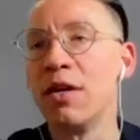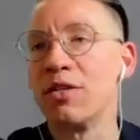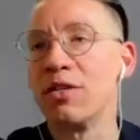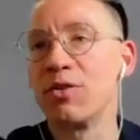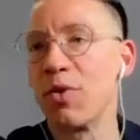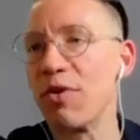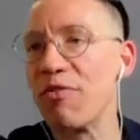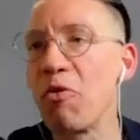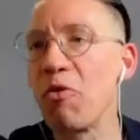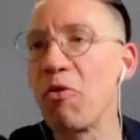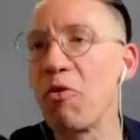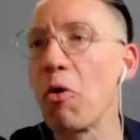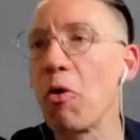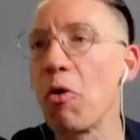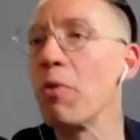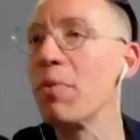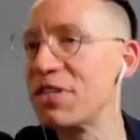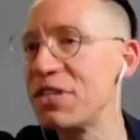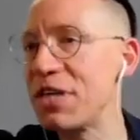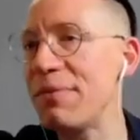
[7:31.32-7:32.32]
So we formed
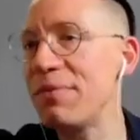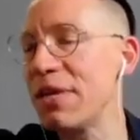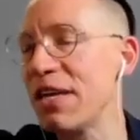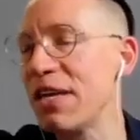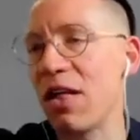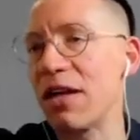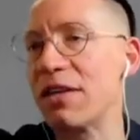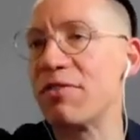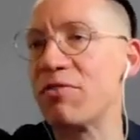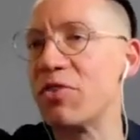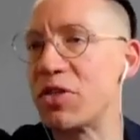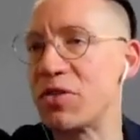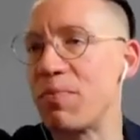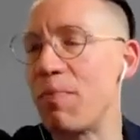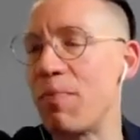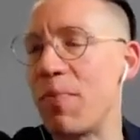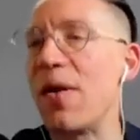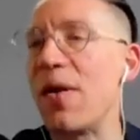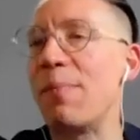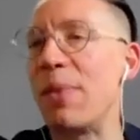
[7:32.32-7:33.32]
the Safety Collective just
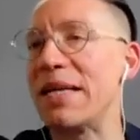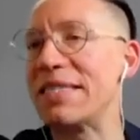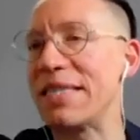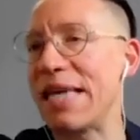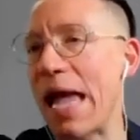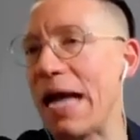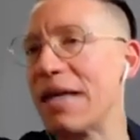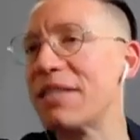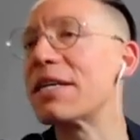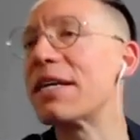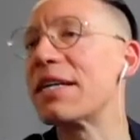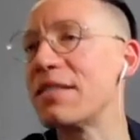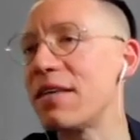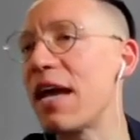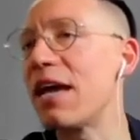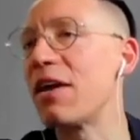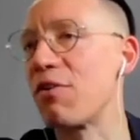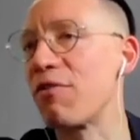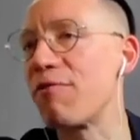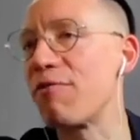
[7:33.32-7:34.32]
basically as a
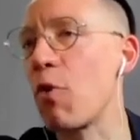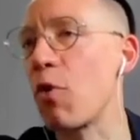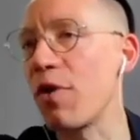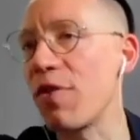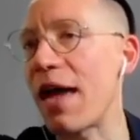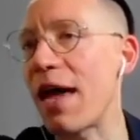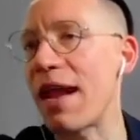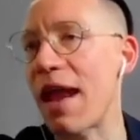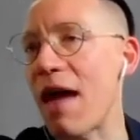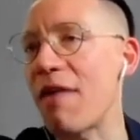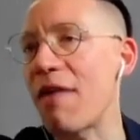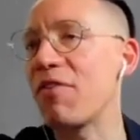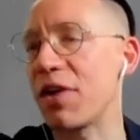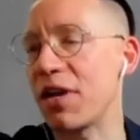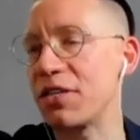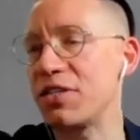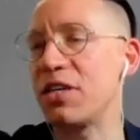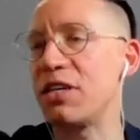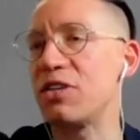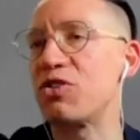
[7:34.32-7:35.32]
container for that
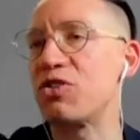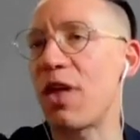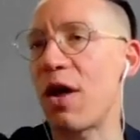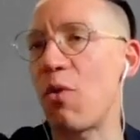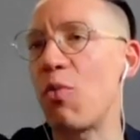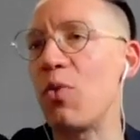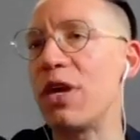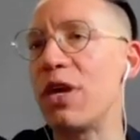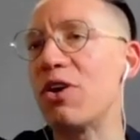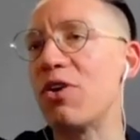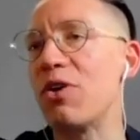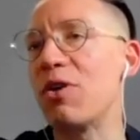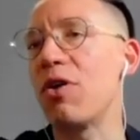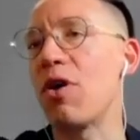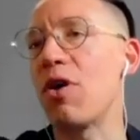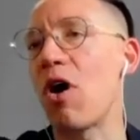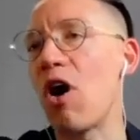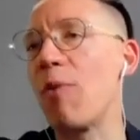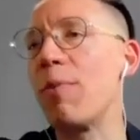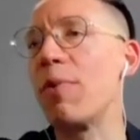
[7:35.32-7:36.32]
advocacy so that we could
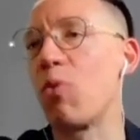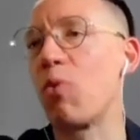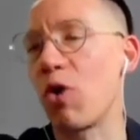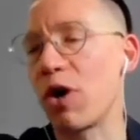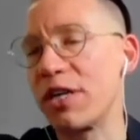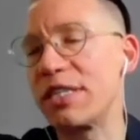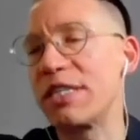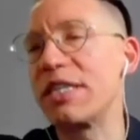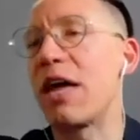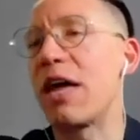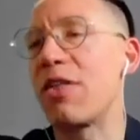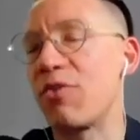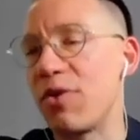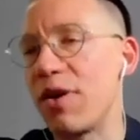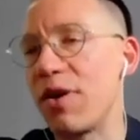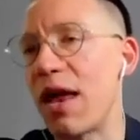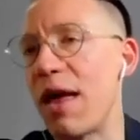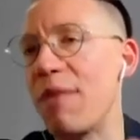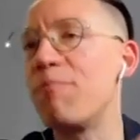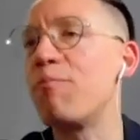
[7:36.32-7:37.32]
all be working together
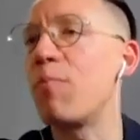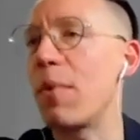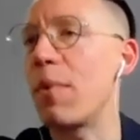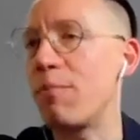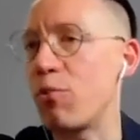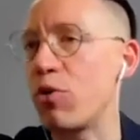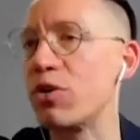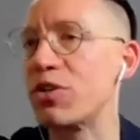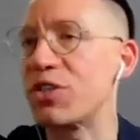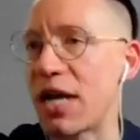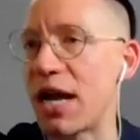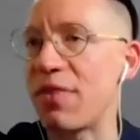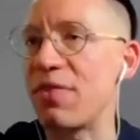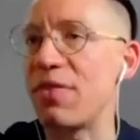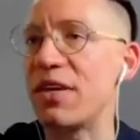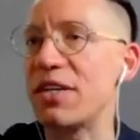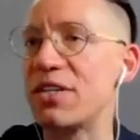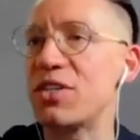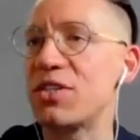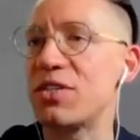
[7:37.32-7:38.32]
and, and pushing on
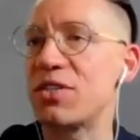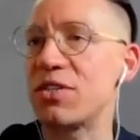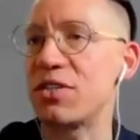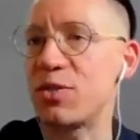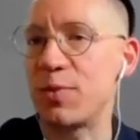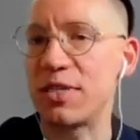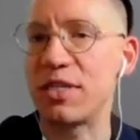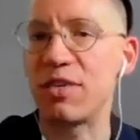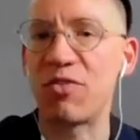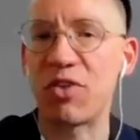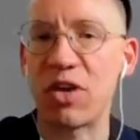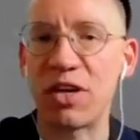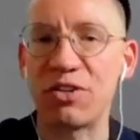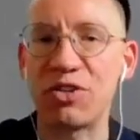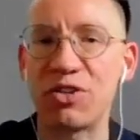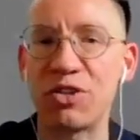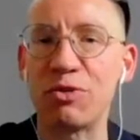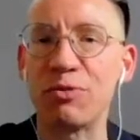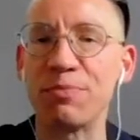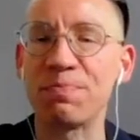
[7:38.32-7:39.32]
this specific
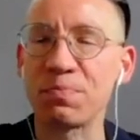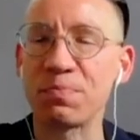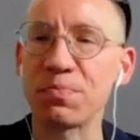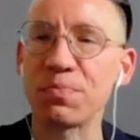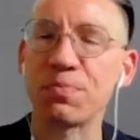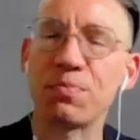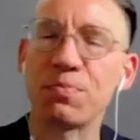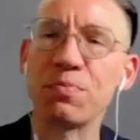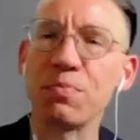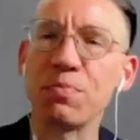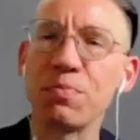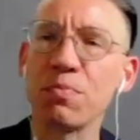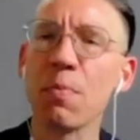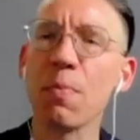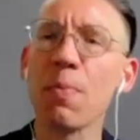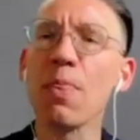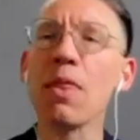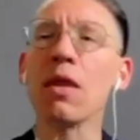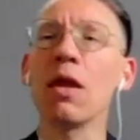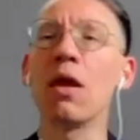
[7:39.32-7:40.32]
issue.
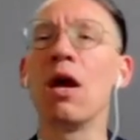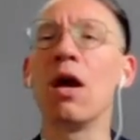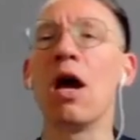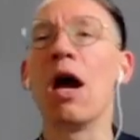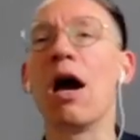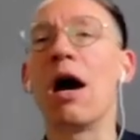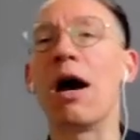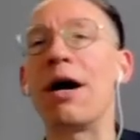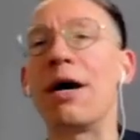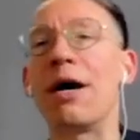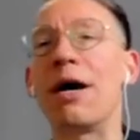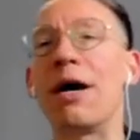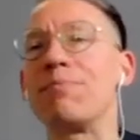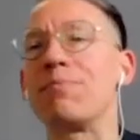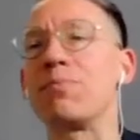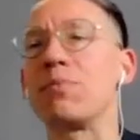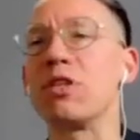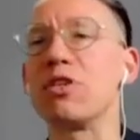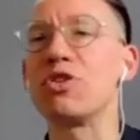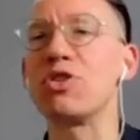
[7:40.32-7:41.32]

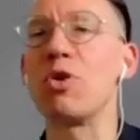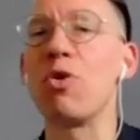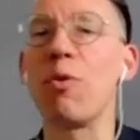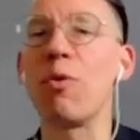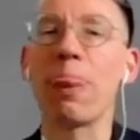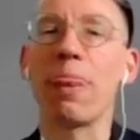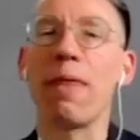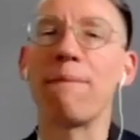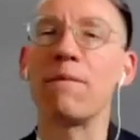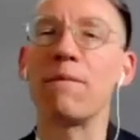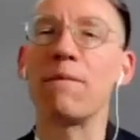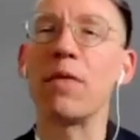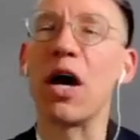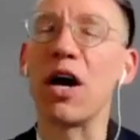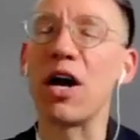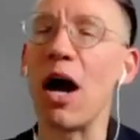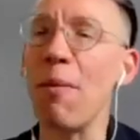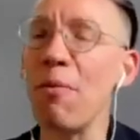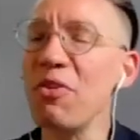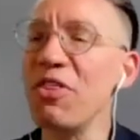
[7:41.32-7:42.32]
Um, so a
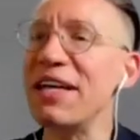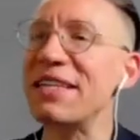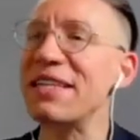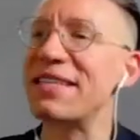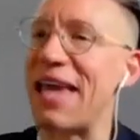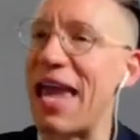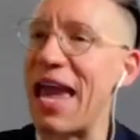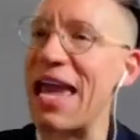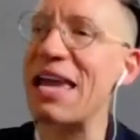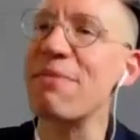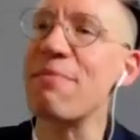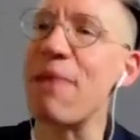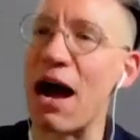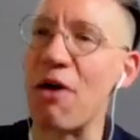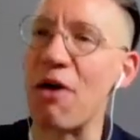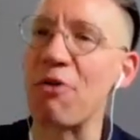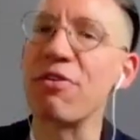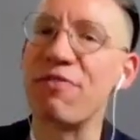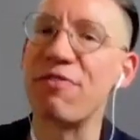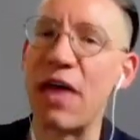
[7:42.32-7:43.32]
couple things came
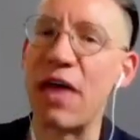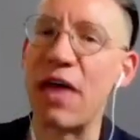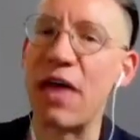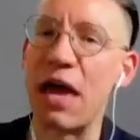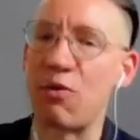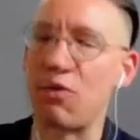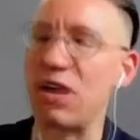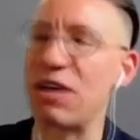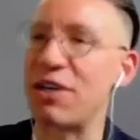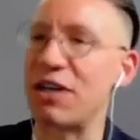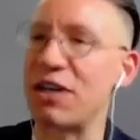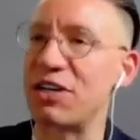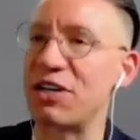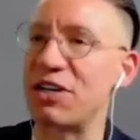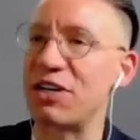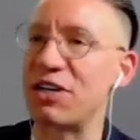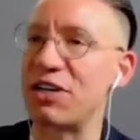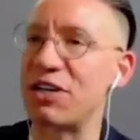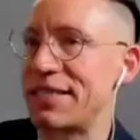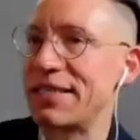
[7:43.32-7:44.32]
out of that reimagined
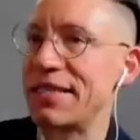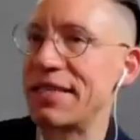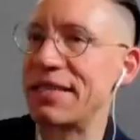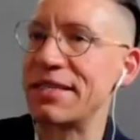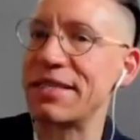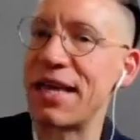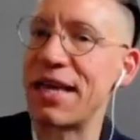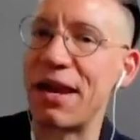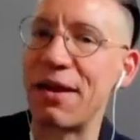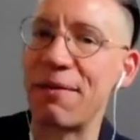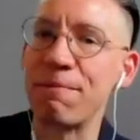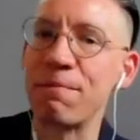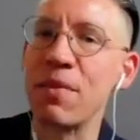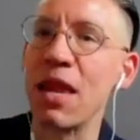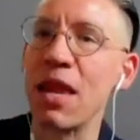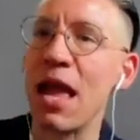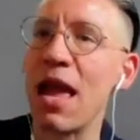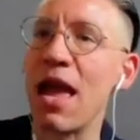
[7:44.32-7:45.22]
advocacy since then.